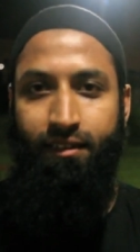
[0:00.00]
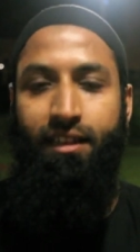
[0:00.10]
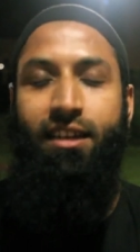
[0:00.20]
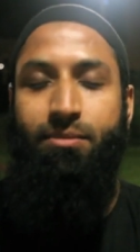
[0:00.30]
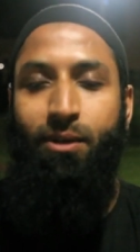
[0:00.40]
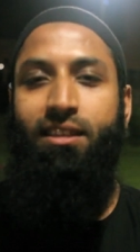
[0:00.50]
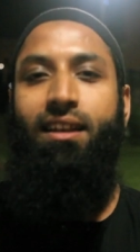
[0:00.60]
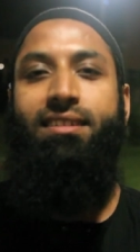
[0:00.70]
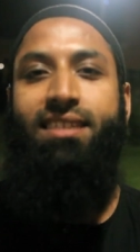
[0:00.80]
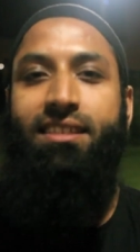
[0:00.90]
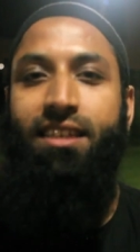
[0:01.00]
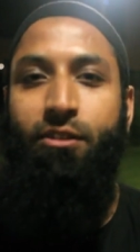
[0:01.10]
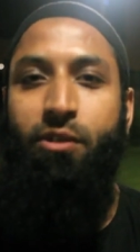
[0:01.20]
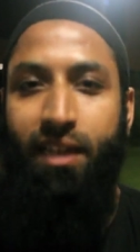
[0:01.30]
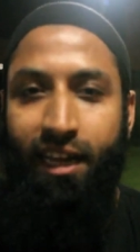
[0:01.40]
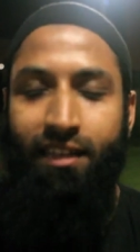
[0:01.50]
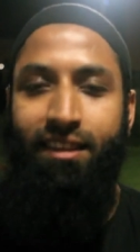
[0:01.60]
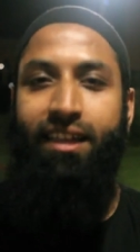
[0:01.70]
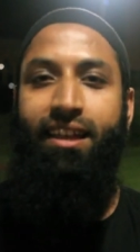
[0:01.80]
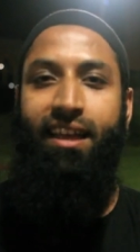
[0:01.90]
Allah subhanahu says in the Quran
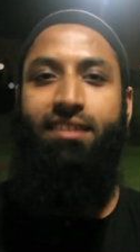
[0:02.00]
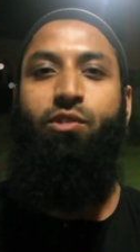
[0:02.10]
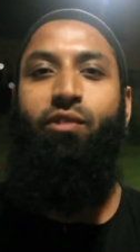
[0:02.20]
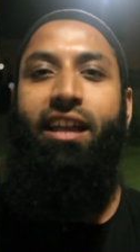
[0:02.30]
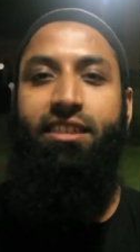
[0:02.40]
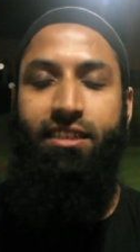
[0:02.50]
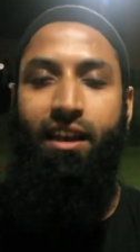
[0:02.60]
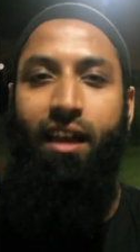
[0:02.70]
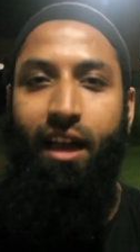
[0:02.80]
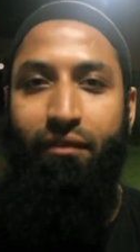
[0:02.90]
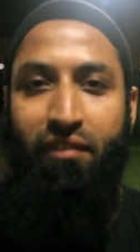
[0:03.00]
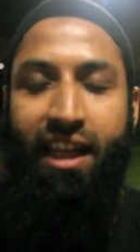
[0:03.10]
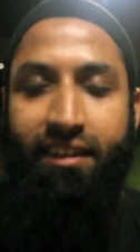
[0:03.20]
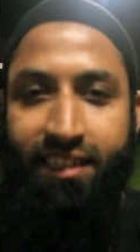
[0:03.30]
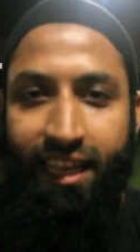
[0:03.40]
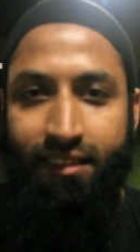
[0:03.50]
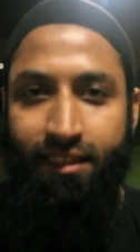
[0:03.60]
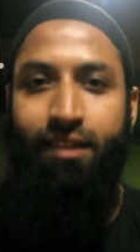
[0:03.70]
that He has created life and death